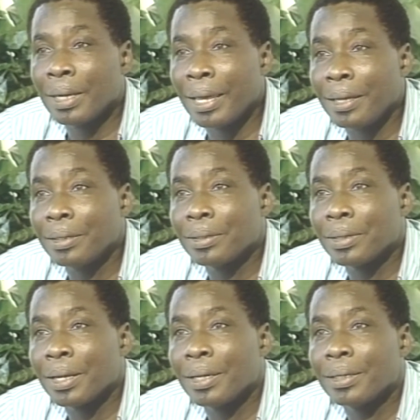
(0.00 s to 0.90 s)
night,
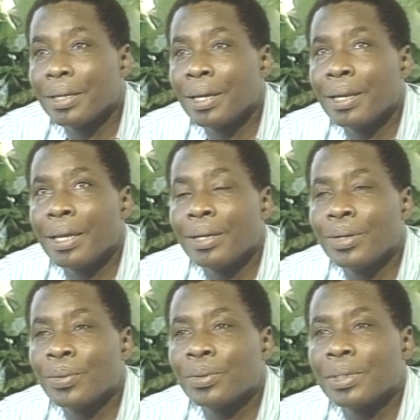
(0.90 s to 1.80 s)
right, and I
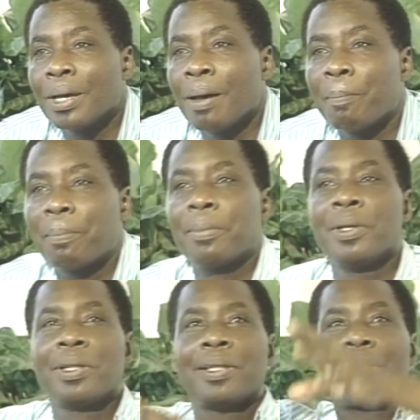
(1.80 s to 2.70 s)
looked up,
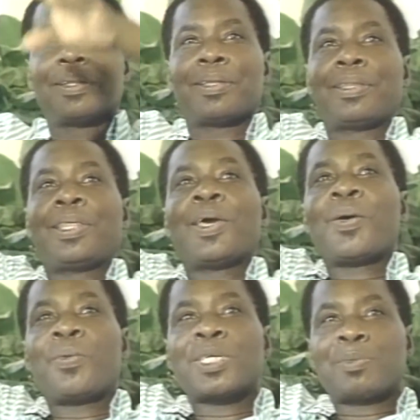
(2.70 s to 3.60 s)

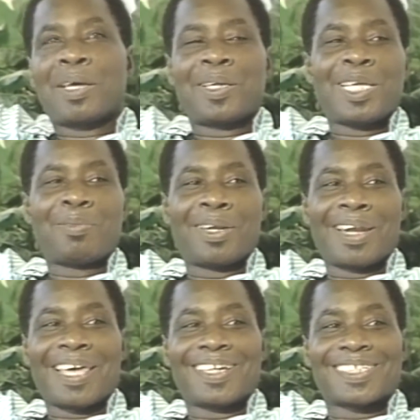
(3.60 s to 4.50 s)
there was my name
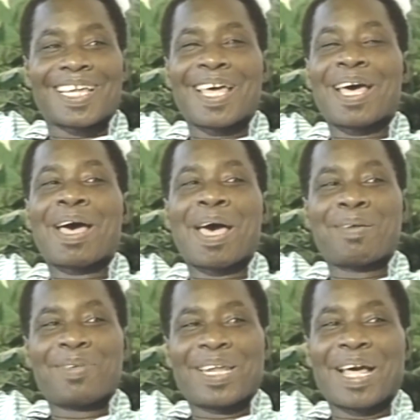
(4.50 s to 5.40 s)
in lights.
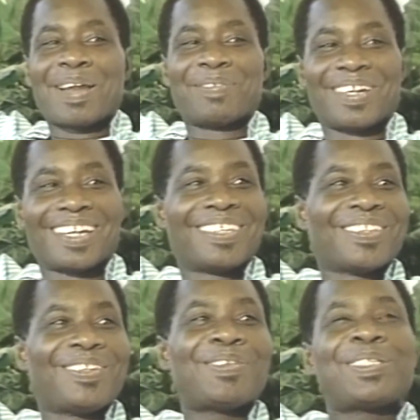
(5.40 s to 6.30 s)
I mean, Alvin,
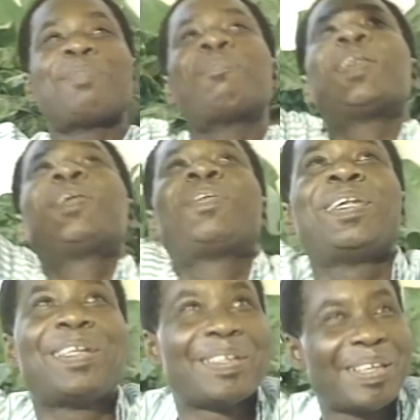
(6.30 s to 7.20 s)
is it
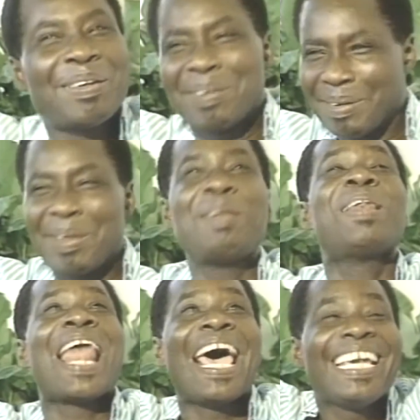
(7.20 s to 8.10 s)
Penquin in
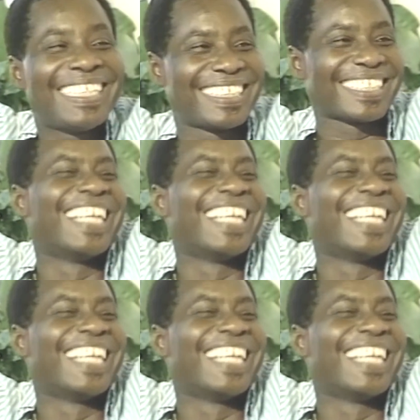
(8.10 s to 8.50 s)
there? Lights!